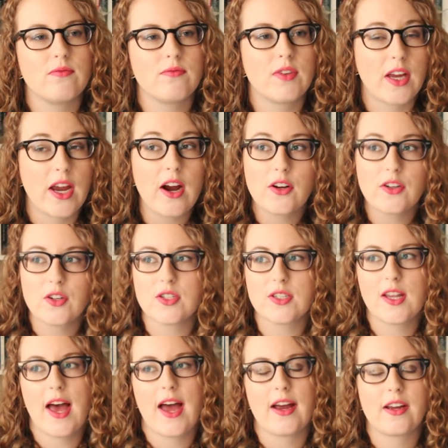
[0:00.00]
the characters
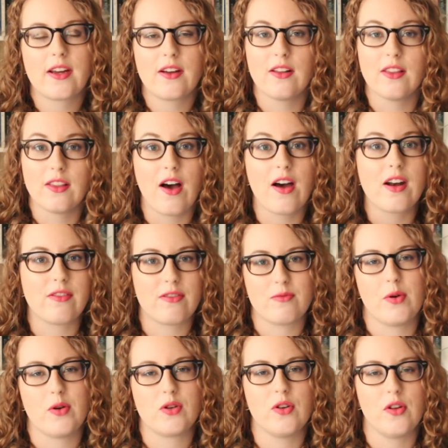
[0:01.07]
lack a lot of
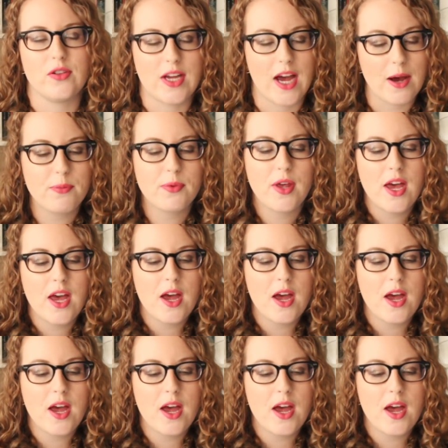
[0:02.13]
emotional depth,